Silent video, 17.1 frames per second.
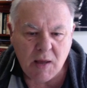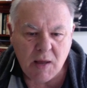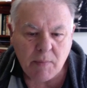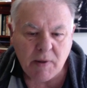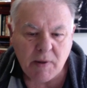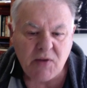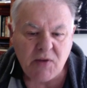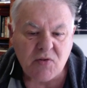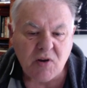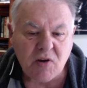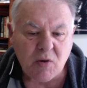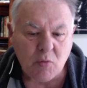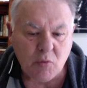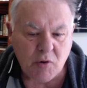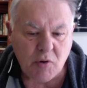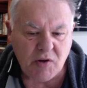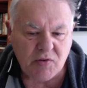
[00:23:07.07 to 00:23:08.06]
But he's got
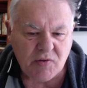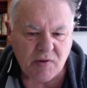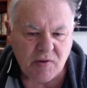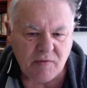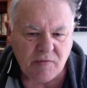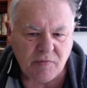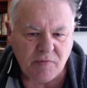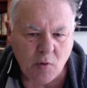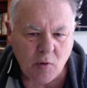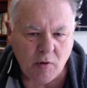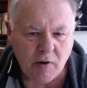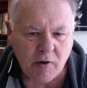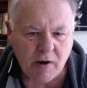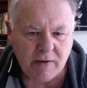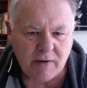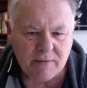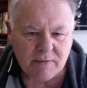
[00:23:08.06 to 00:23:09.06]
a reason for
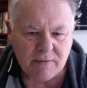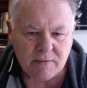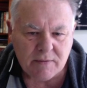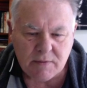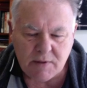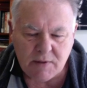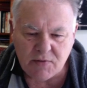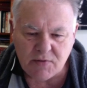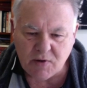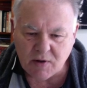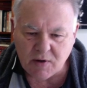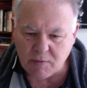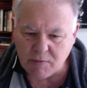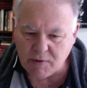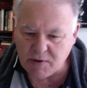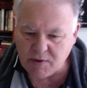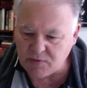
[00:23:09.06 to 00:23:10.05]
it. He's got a
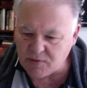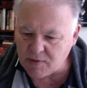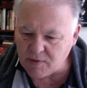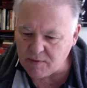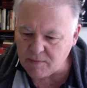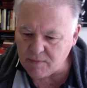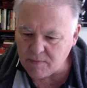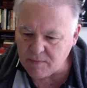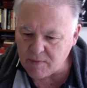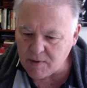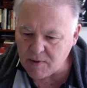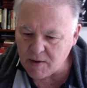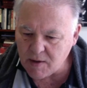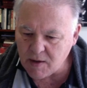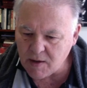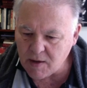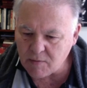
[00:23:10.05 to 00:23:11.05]
reason.
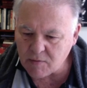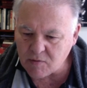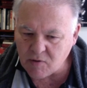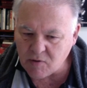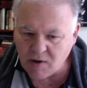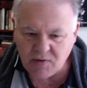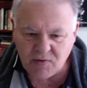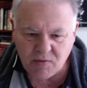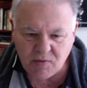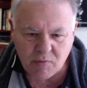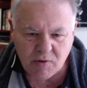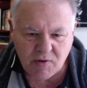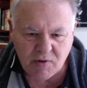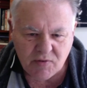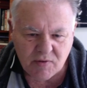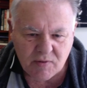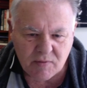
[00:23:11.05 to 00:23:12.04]
Crazy
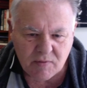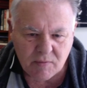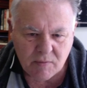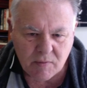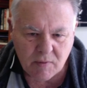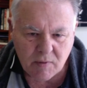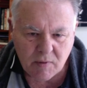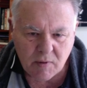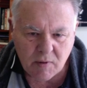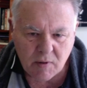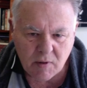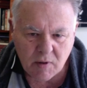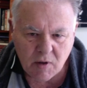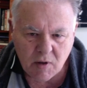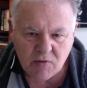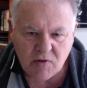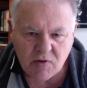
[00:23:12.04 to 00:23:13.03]
reason.
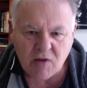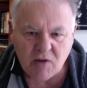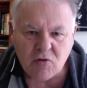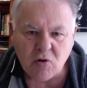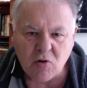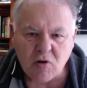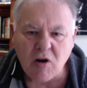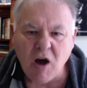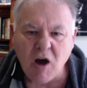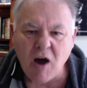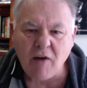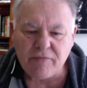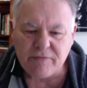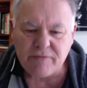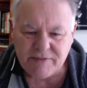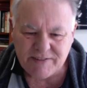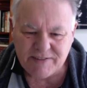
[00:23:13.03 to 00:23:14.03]
So I took it
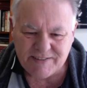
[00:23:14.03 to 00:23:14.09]
off.